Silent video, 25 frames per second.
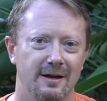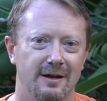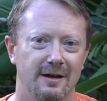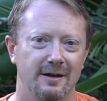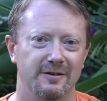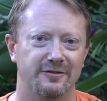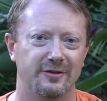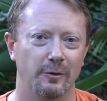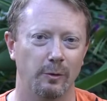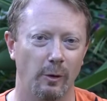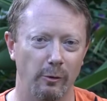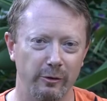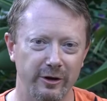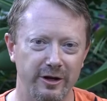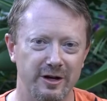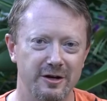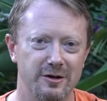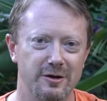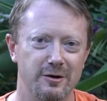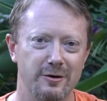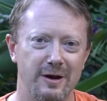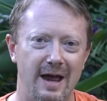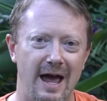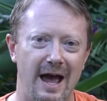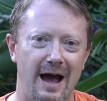So what we're going
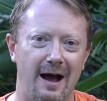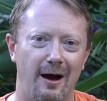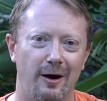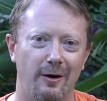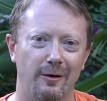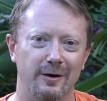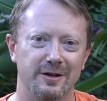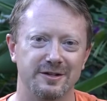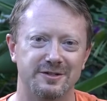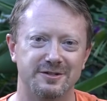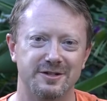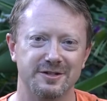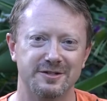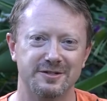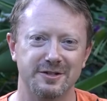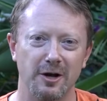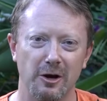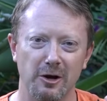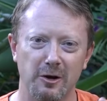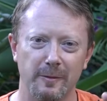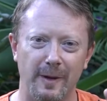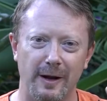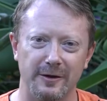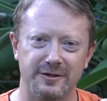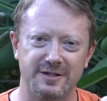to do now is just
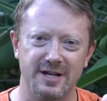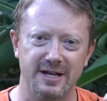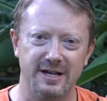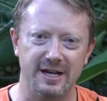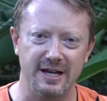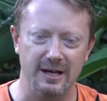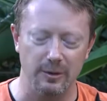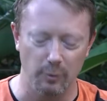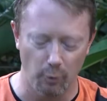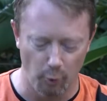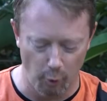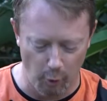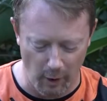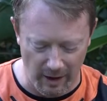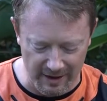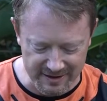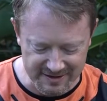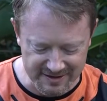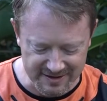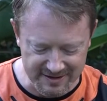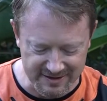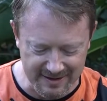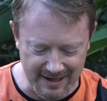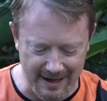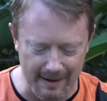talk about taking one
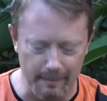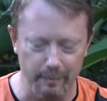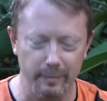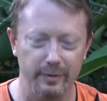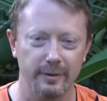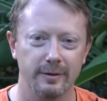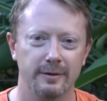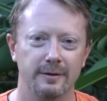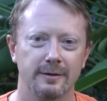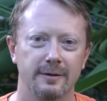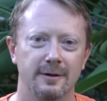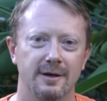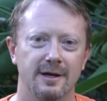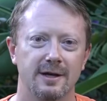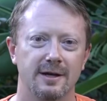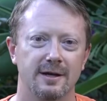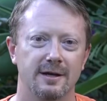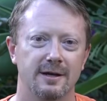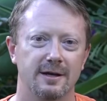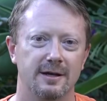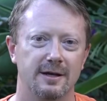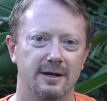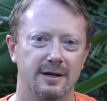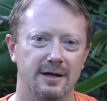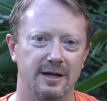step
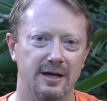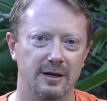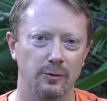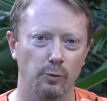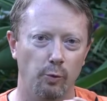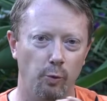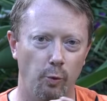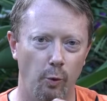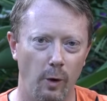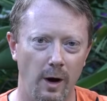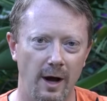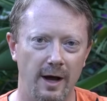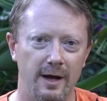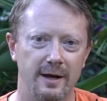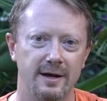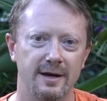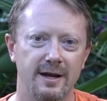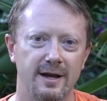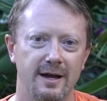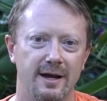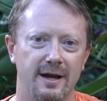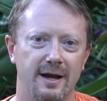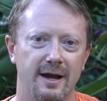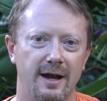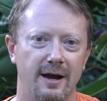in one
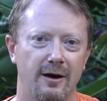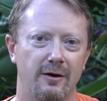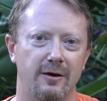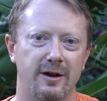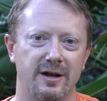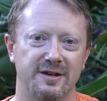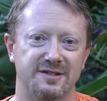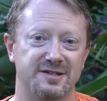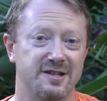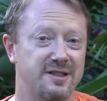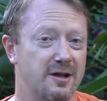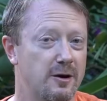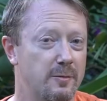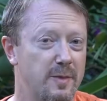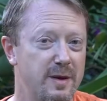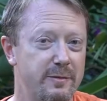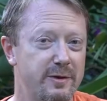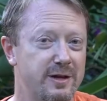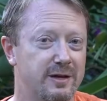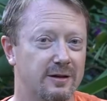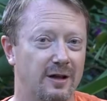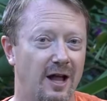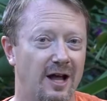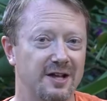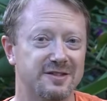area. See, there may
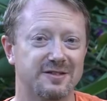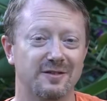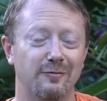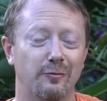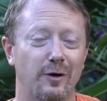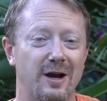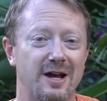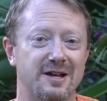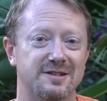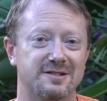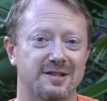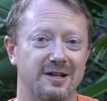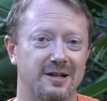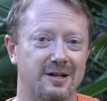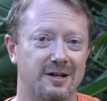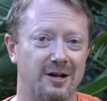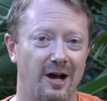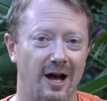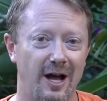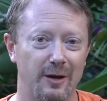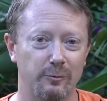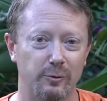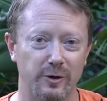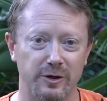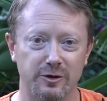be lots of ways that
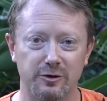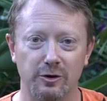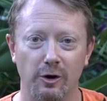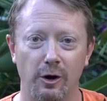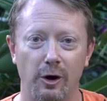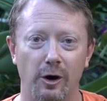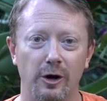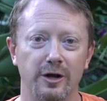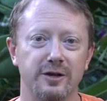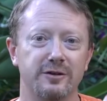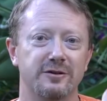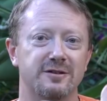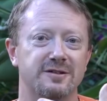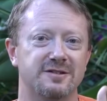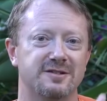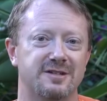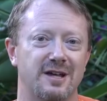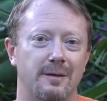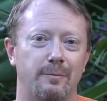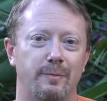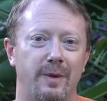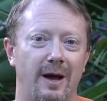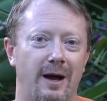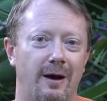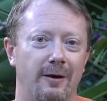God would call you to
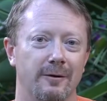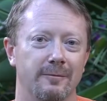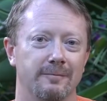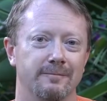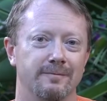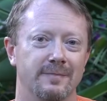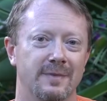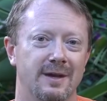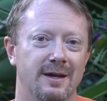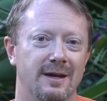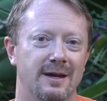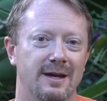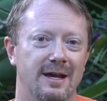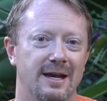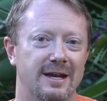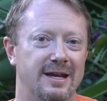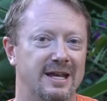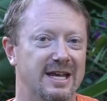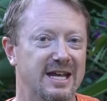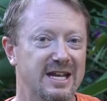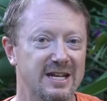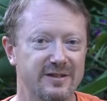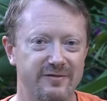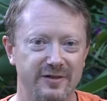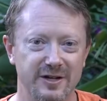step out. And
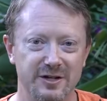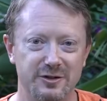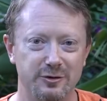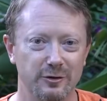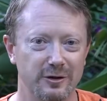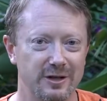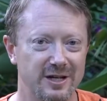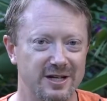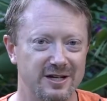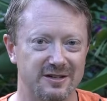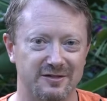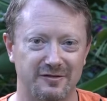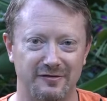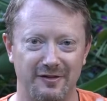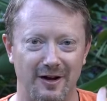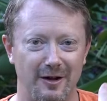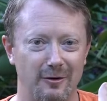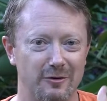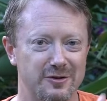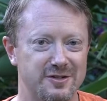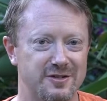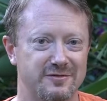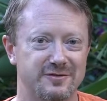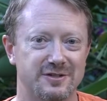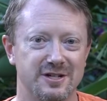individually, as
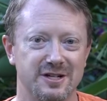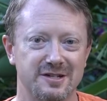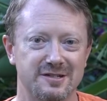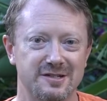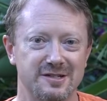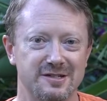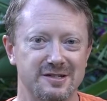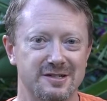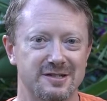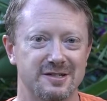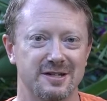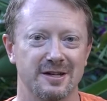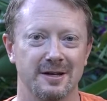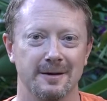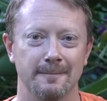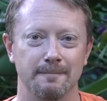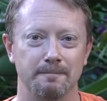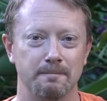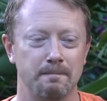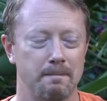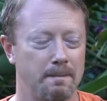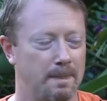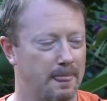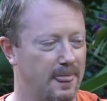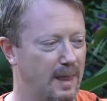followers of Jesus,
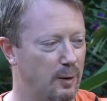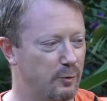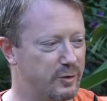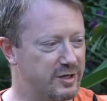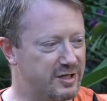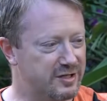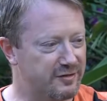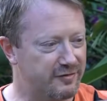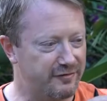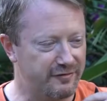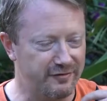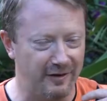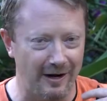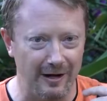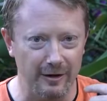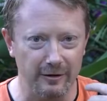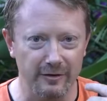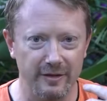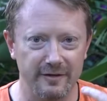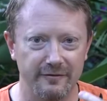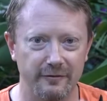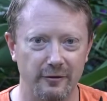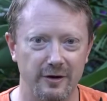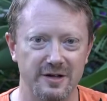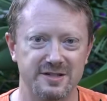we need to follow
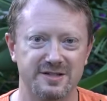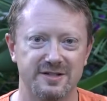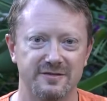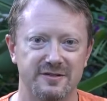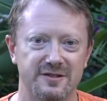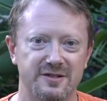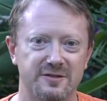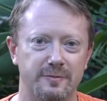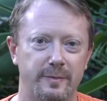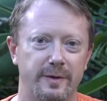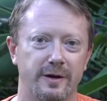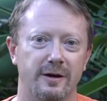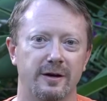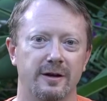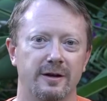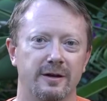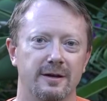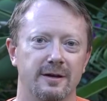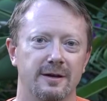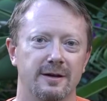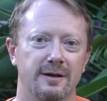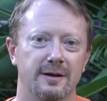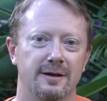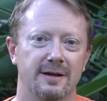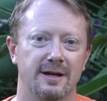the voice of the Spirit
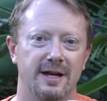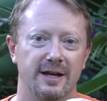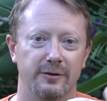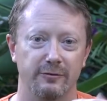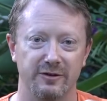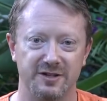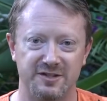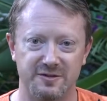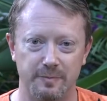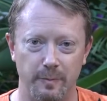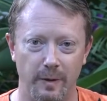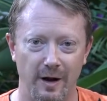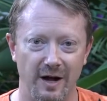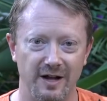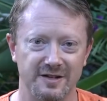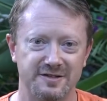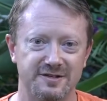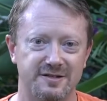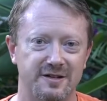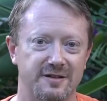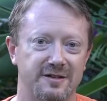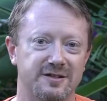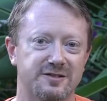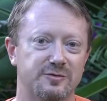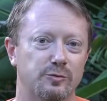in response
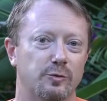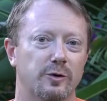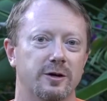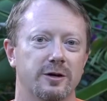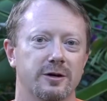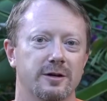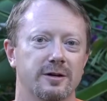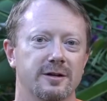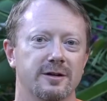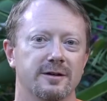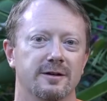to this word